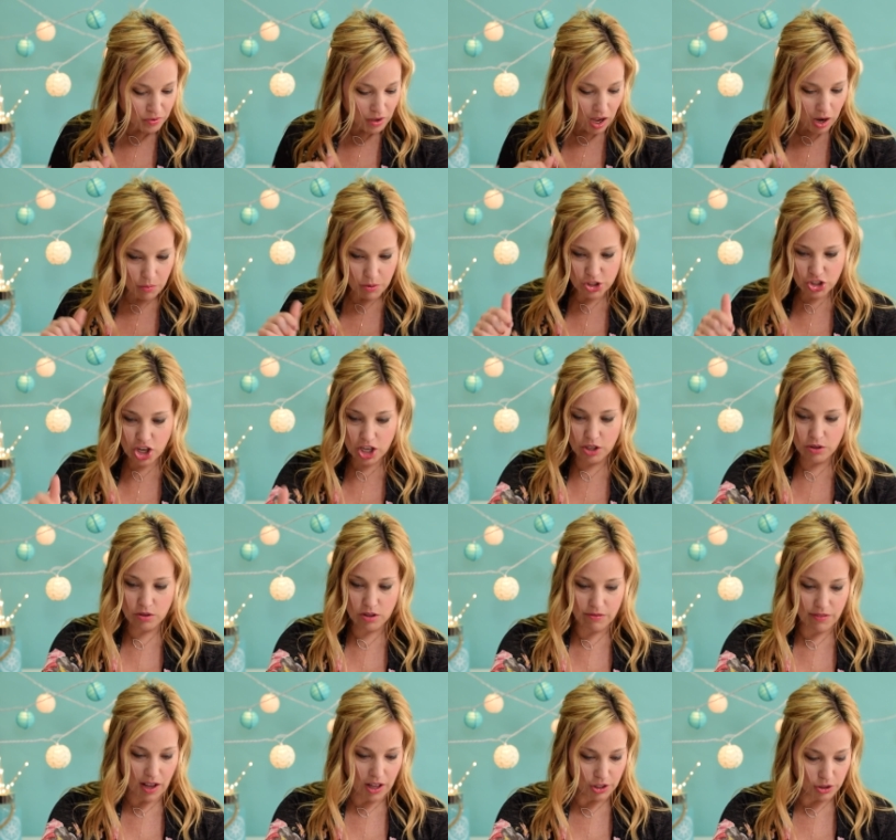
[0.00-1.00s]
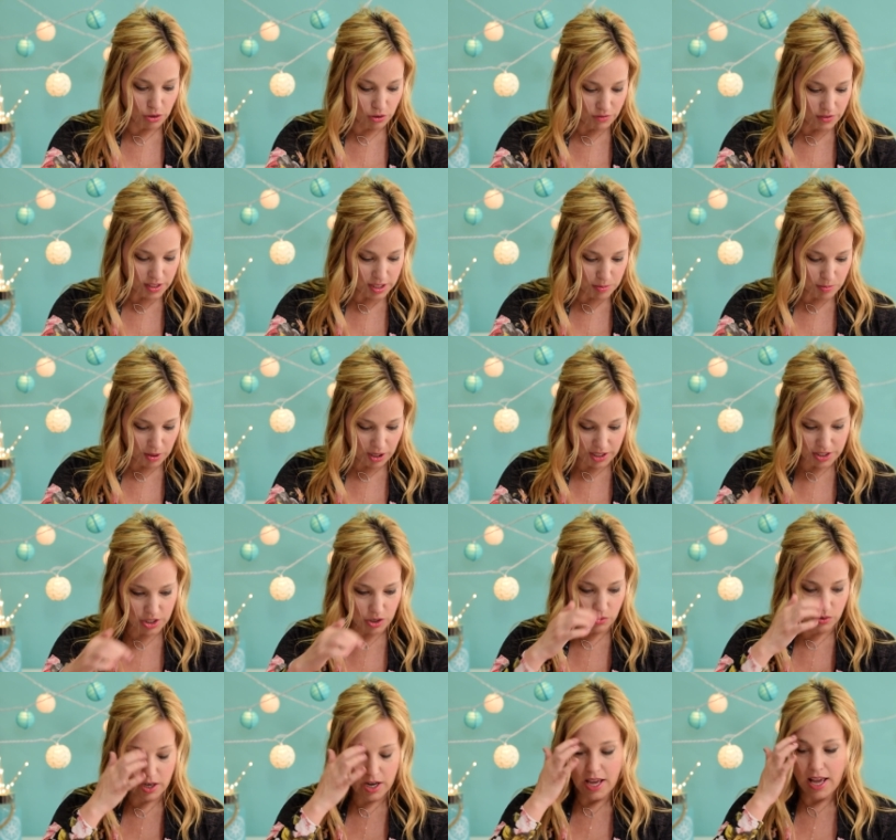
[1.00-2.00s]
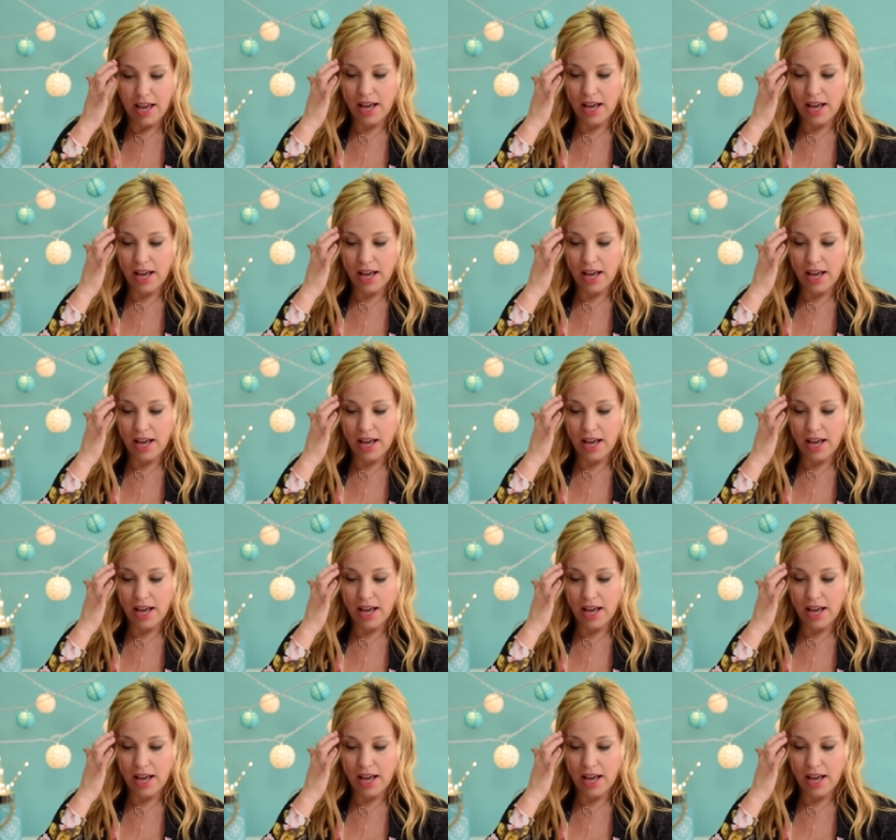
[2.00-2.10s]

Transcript: I wish I knew the value of this, but I don't.